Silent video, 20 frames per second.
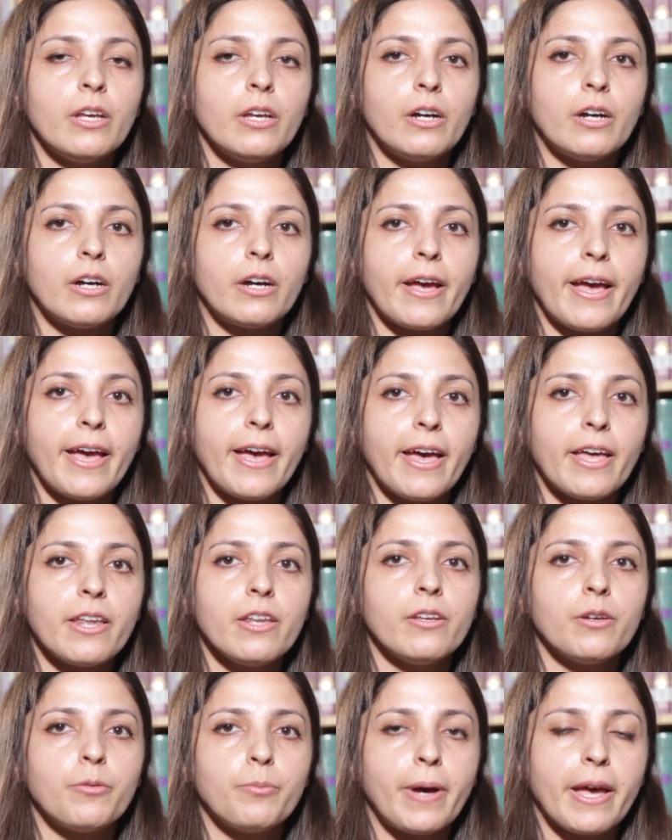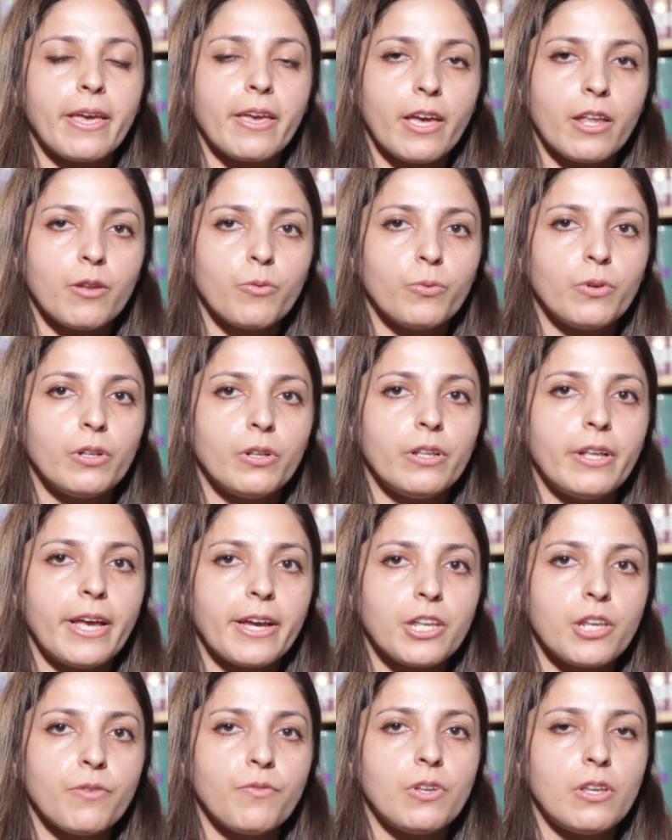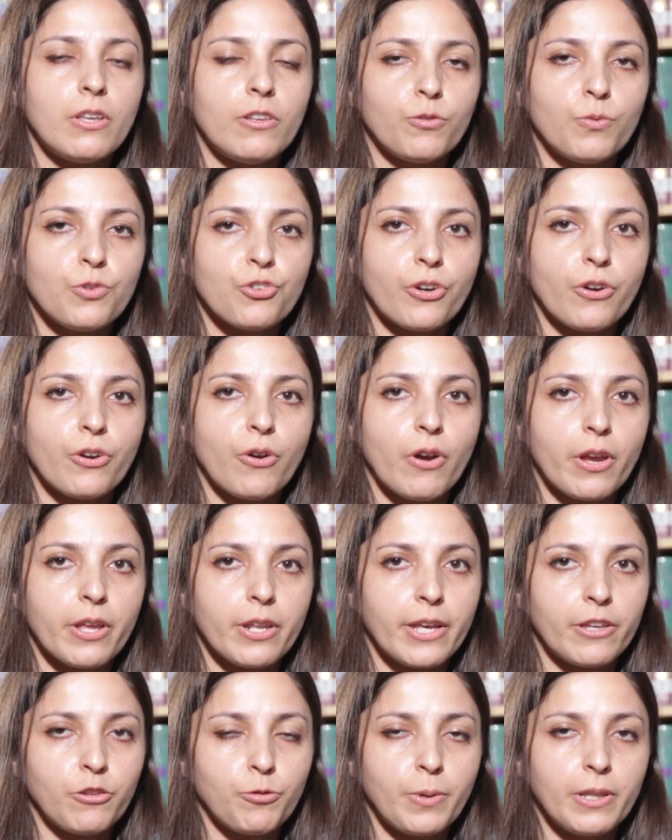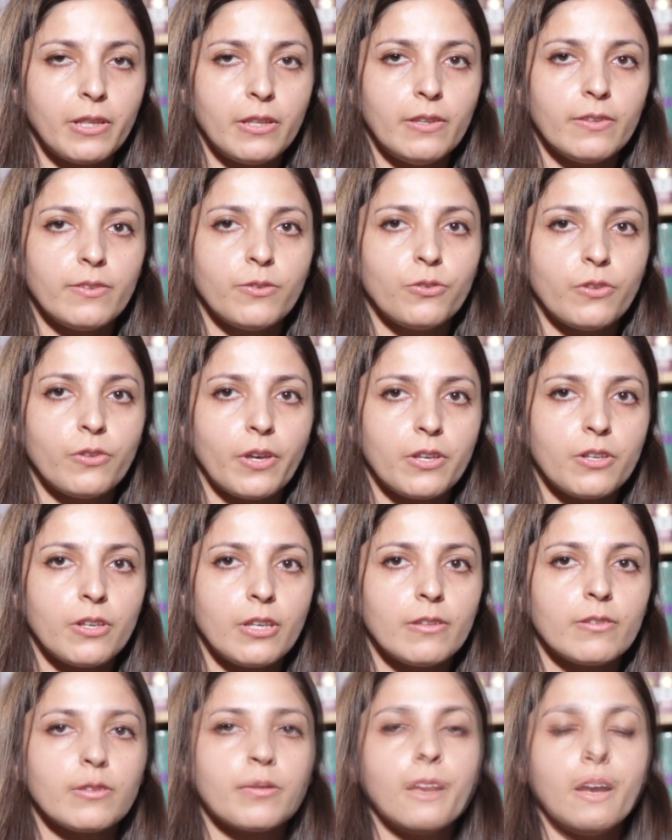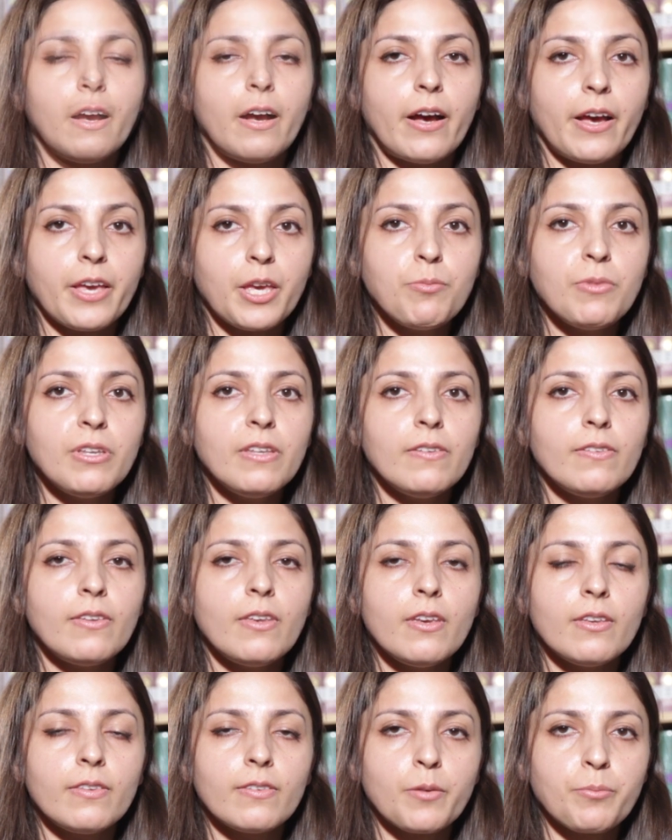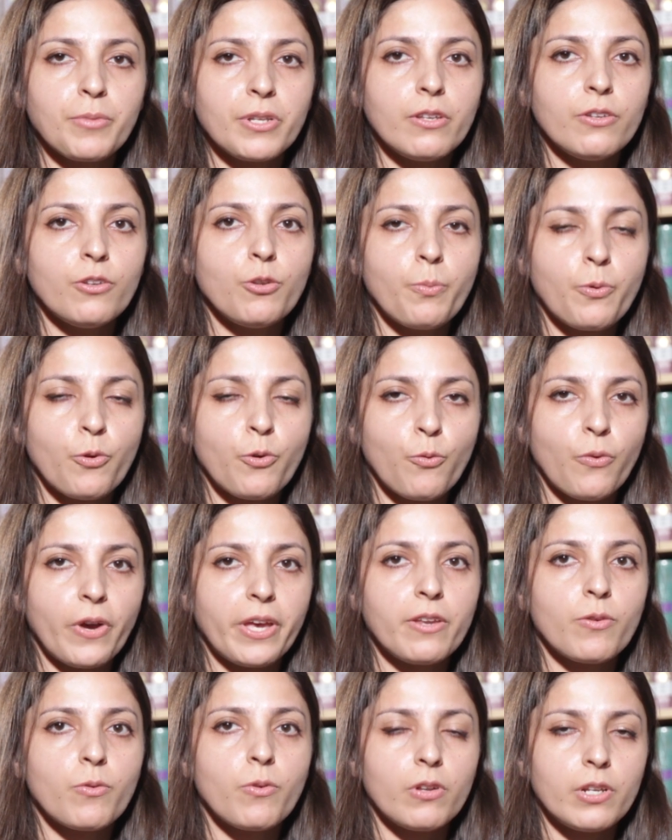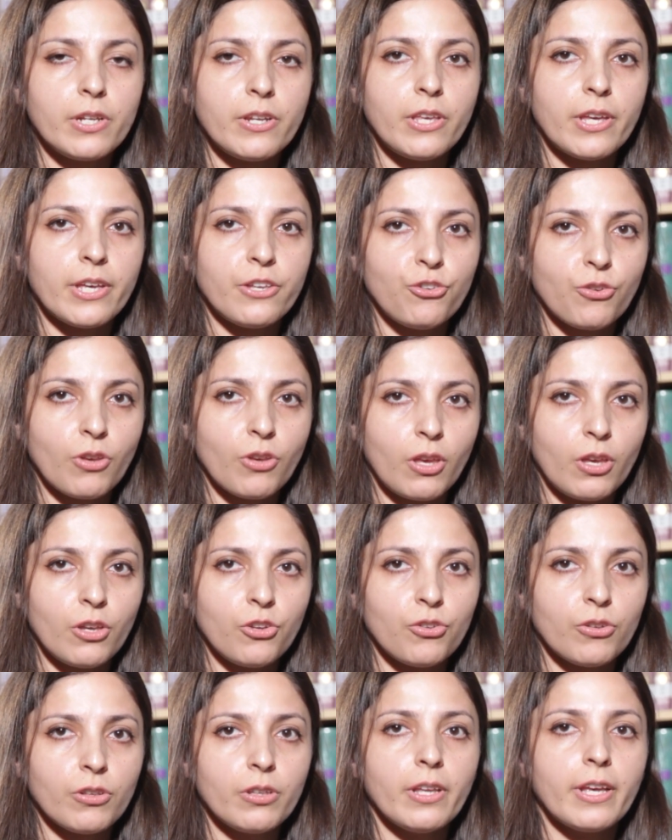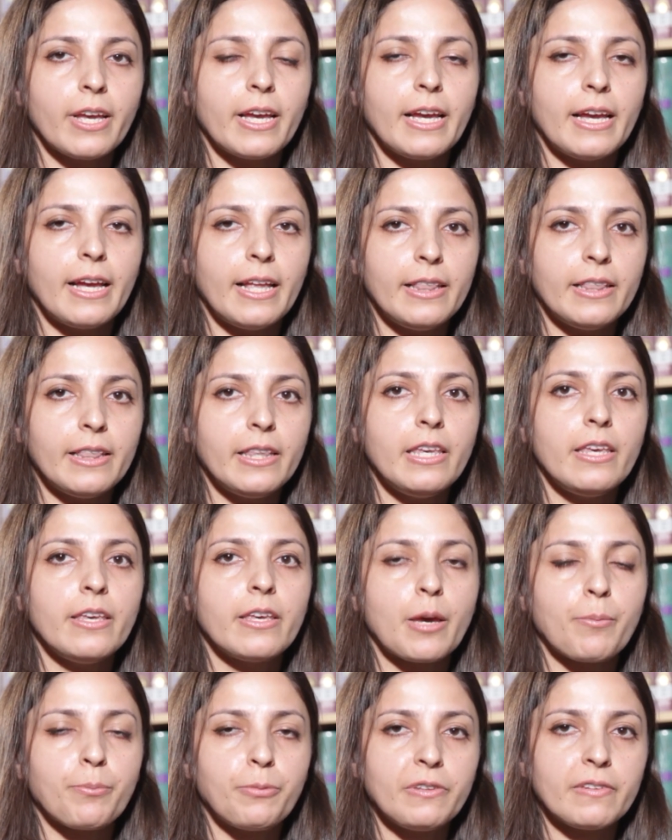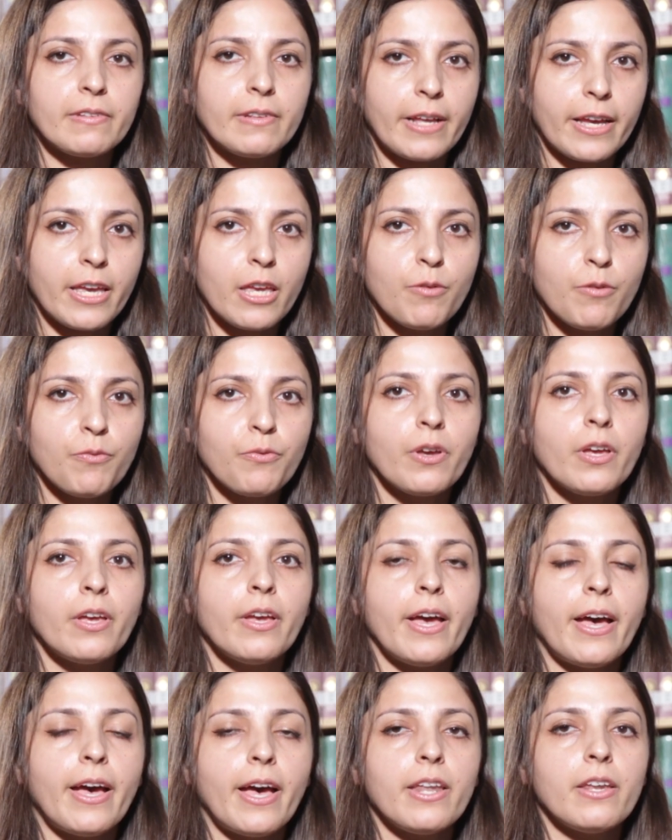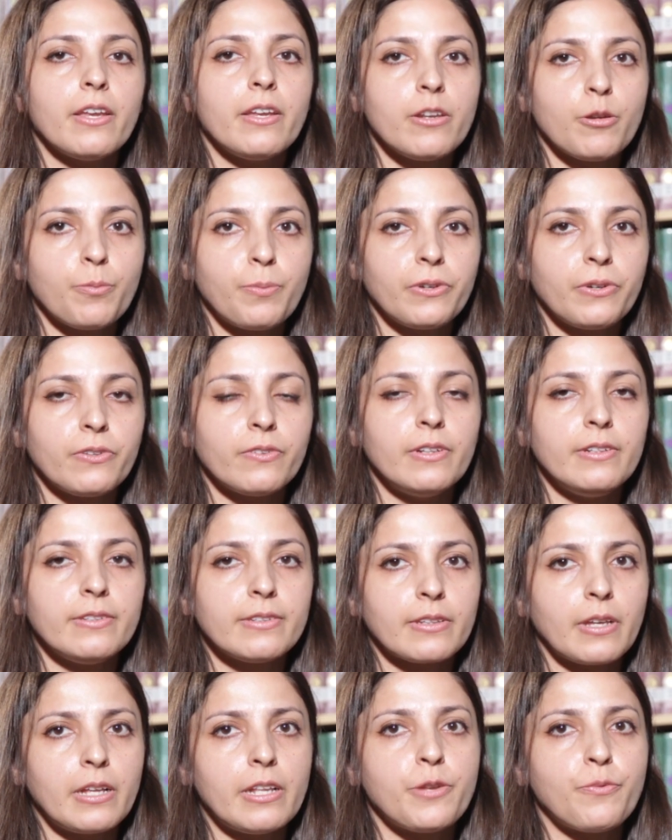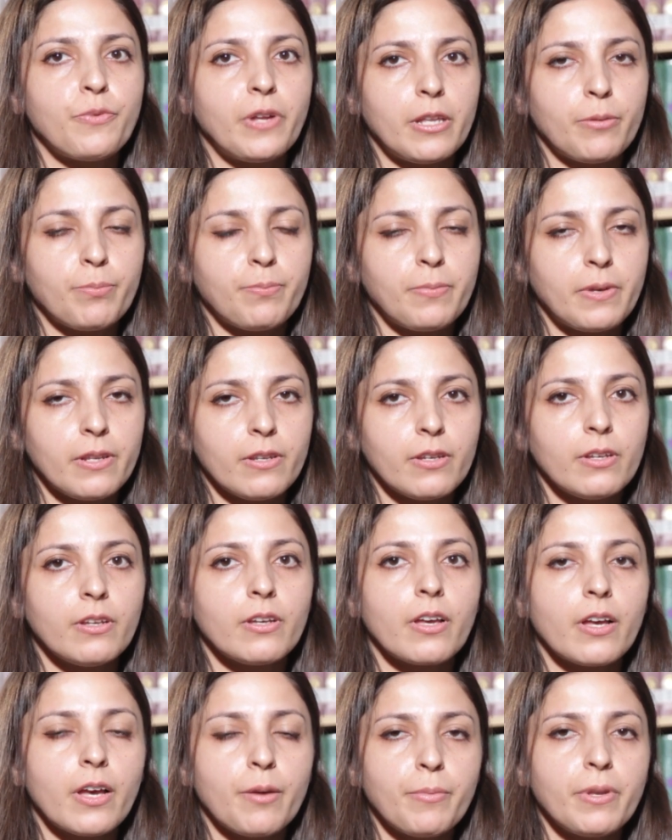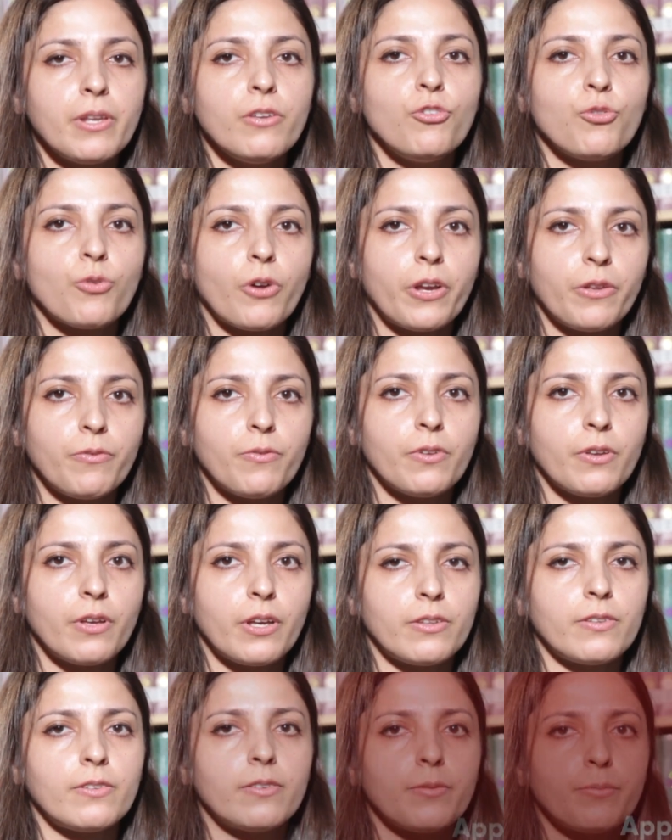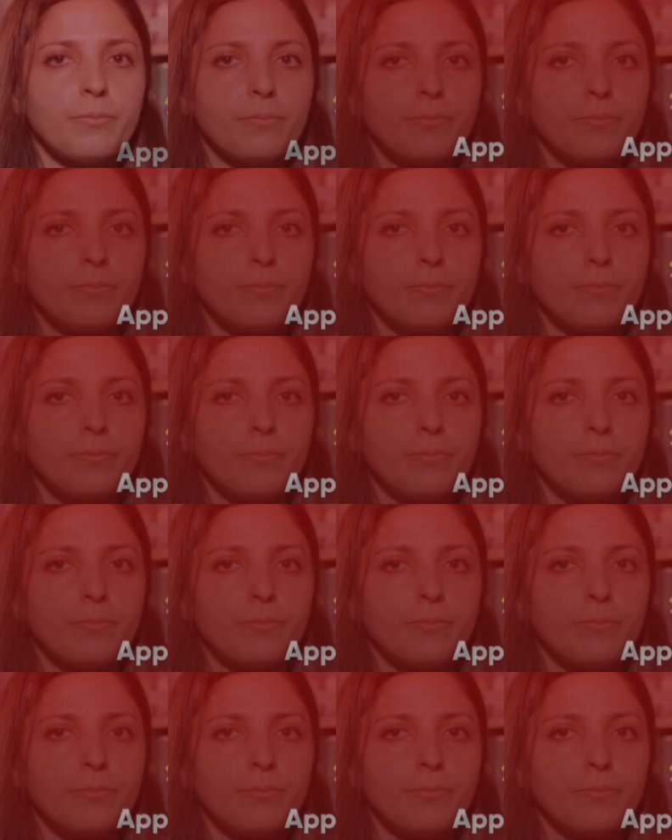uh, and biannual activities which are organized by these societies. IMDC is committed to provide quality education, healthy campus life and interpersonal skill development. Come and join us.